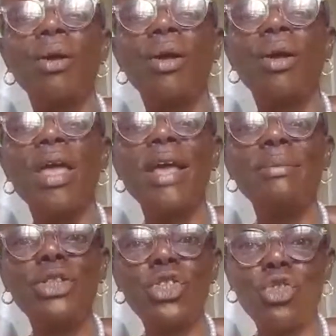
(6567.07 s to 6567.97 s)

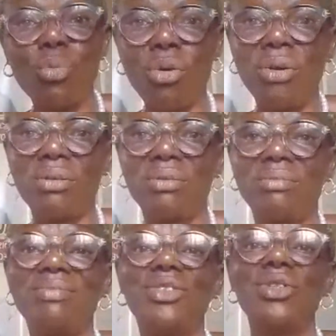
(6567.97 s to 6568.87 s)
Empty stomach.
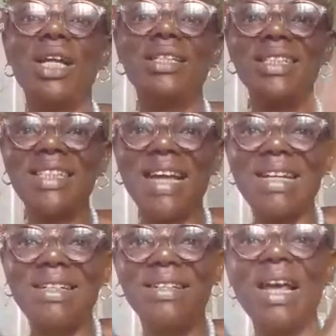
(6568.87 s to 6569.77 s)
So that it
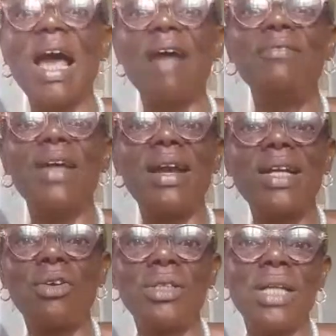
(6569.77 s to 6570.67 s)
can have
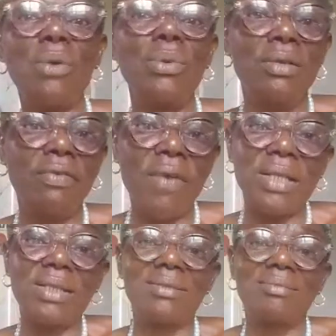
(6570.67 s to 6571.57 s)
direct contact with the
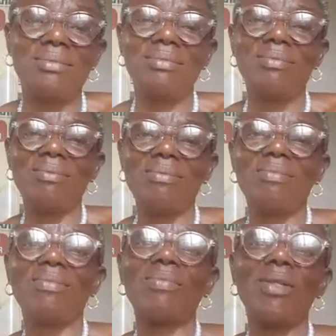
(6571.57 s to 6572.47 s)
fat.
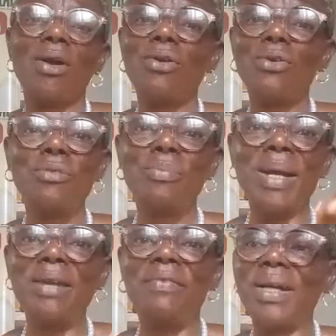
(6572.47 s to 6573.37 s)
All
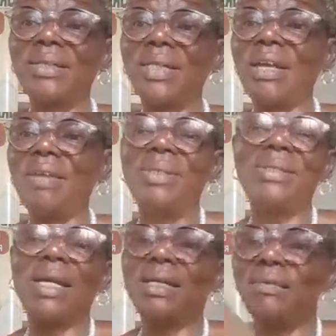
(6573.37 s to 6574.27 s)
those belly fat that
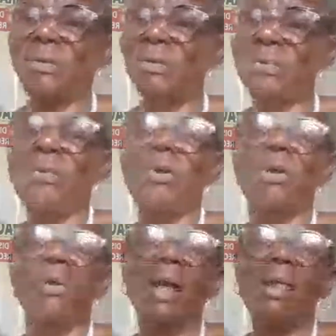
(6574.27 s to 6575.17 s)
have been standing for
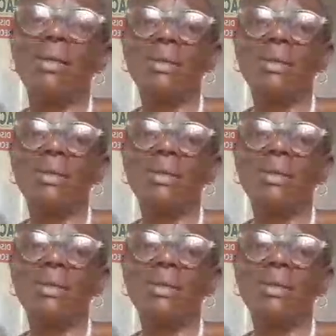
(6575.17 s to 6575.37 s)
too long.